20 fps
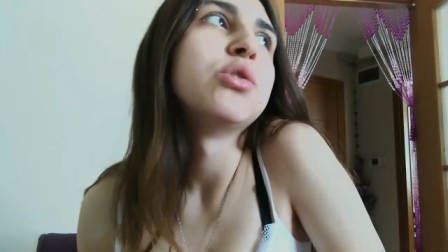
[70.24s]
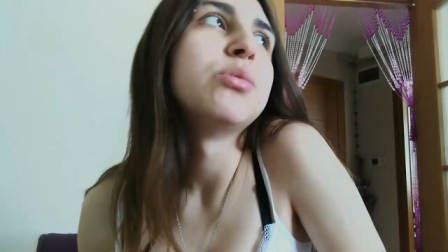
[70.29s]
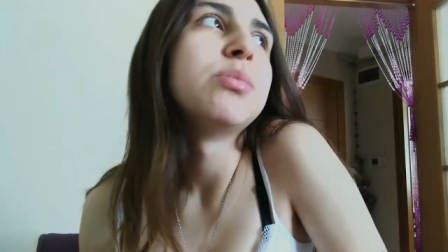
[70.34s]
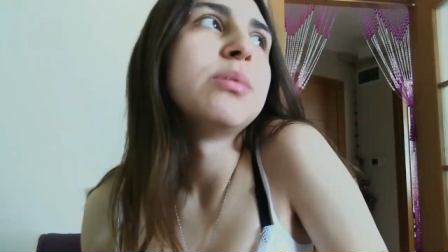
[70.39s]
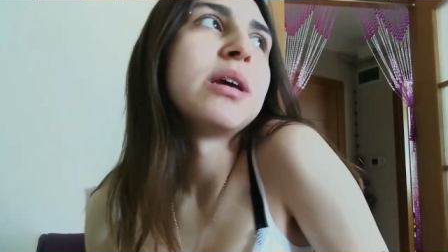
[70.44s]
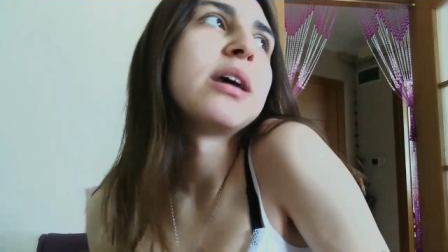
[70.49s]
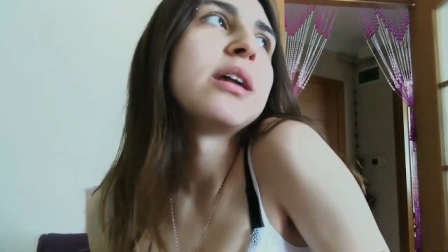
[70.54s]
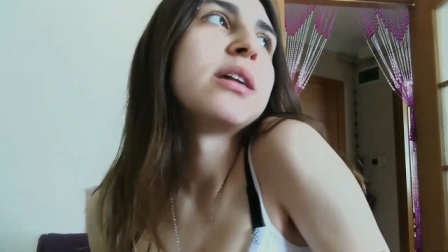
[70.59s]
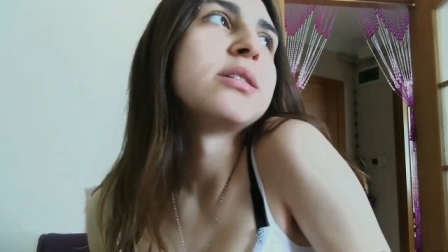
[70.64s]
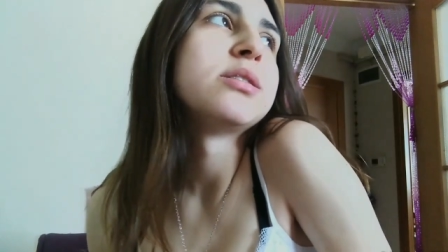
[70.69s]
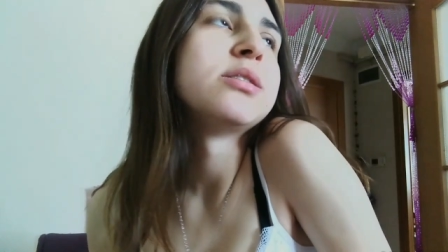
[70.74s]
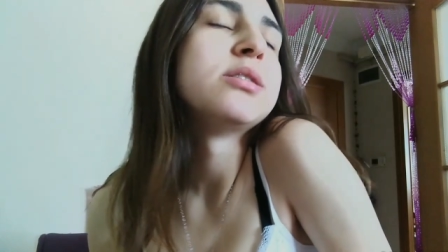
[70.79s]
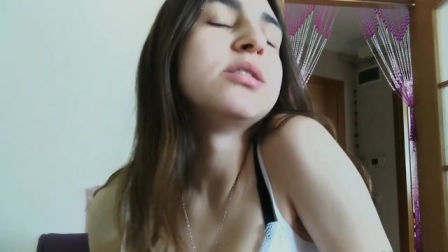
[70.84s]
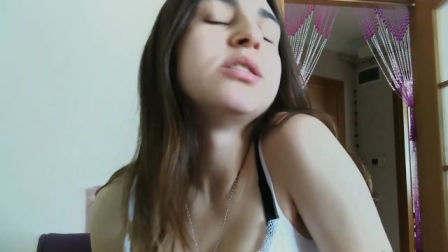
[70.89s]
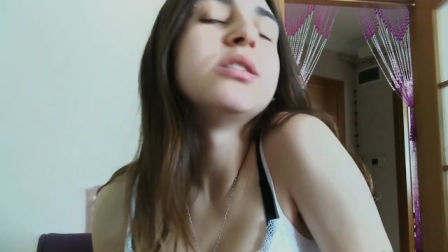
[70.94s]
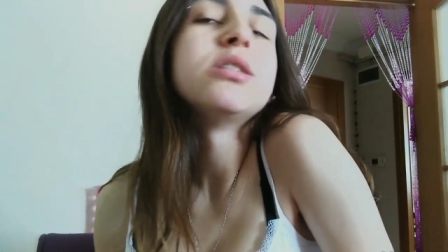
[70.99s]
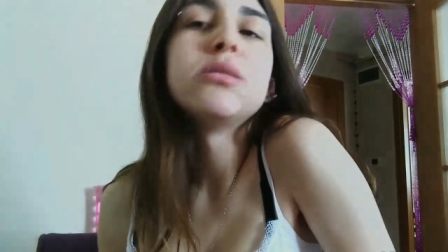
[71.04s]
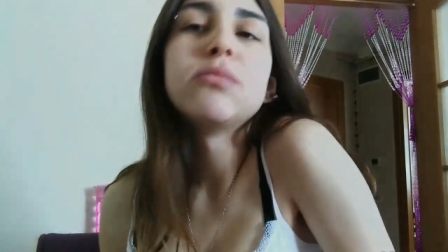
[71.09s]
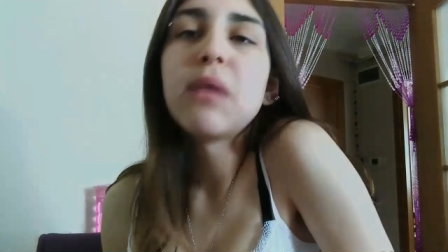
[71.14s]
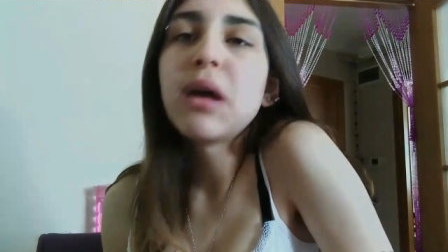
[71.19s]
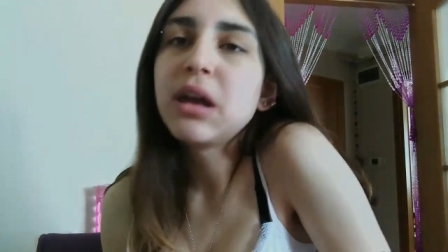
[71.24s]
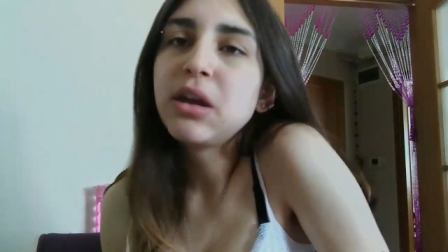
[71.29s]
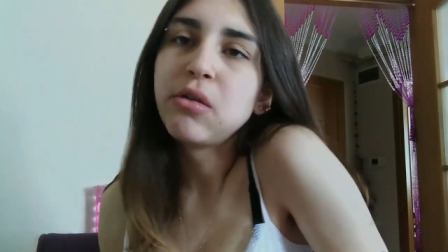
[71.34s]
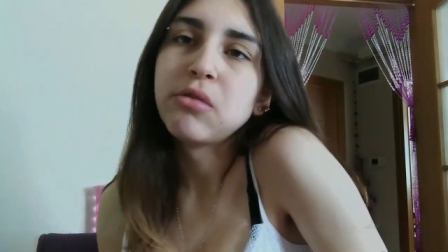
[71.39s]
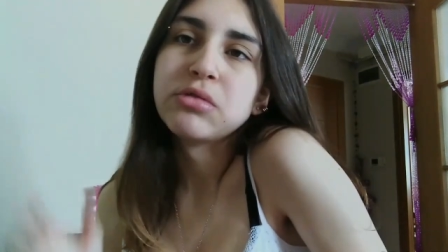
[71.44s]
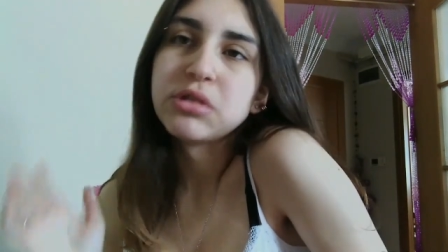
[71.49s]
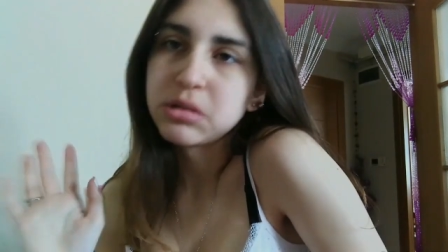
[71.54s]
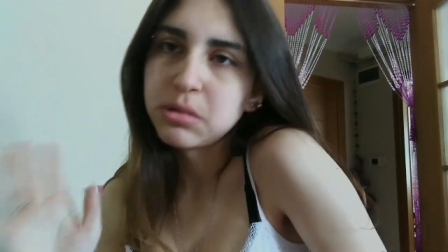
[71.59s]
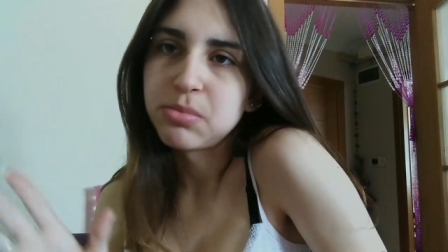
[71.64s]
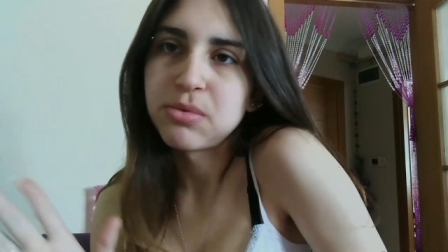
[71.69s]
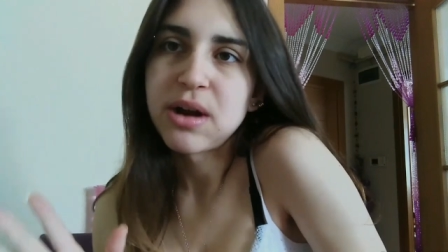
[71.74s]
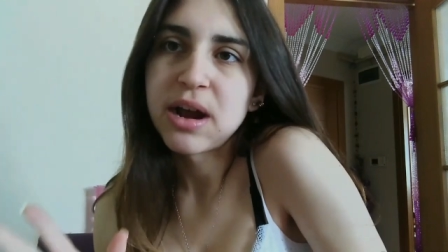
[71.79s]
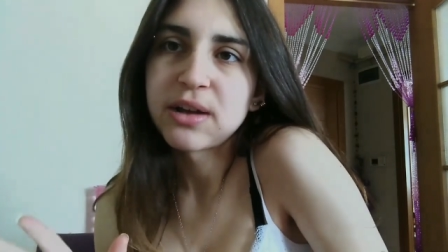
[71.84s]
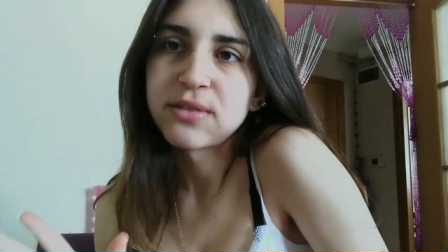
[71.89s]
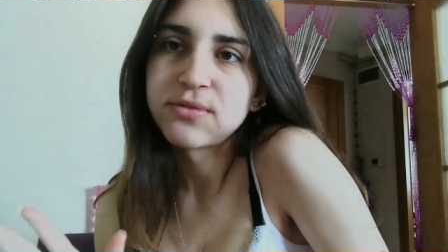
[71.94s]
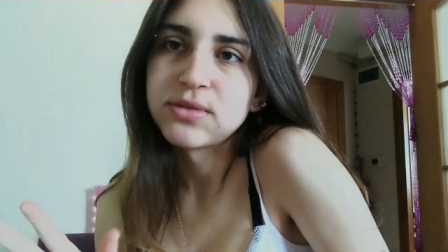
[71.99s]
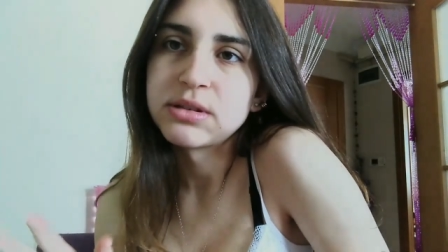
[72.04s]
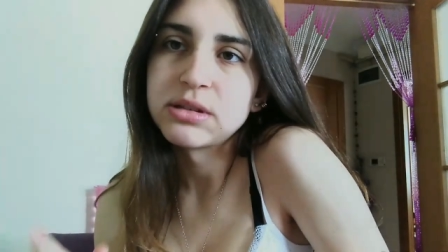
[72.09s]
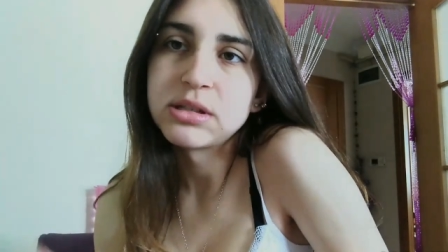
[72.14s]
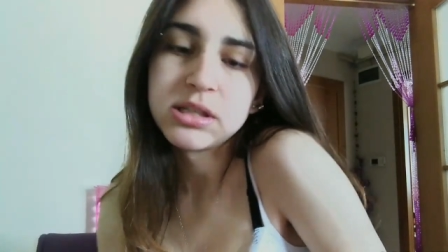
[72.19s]
To be honest, this is my usual
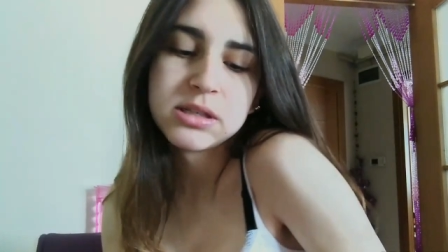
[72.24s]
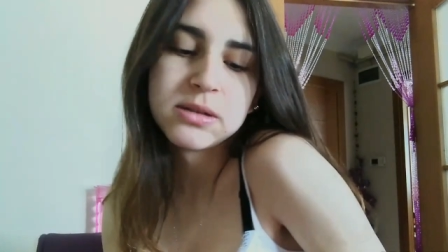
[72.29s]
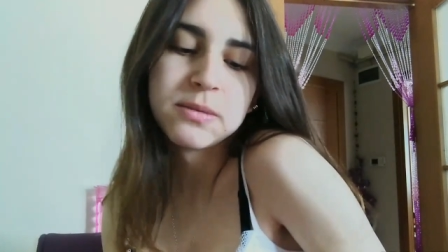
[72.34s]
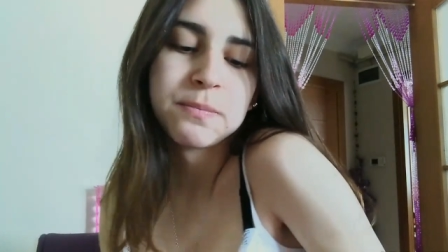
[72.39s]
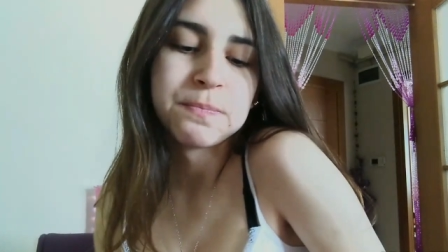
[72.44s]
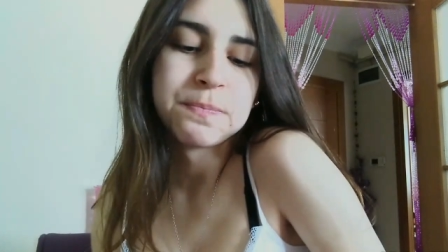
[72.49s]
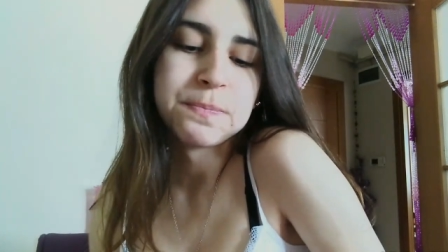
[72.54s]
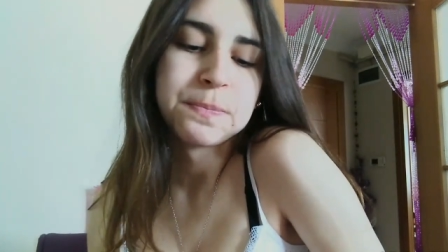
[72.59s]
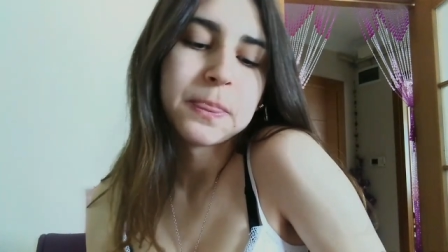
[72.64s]
breakfast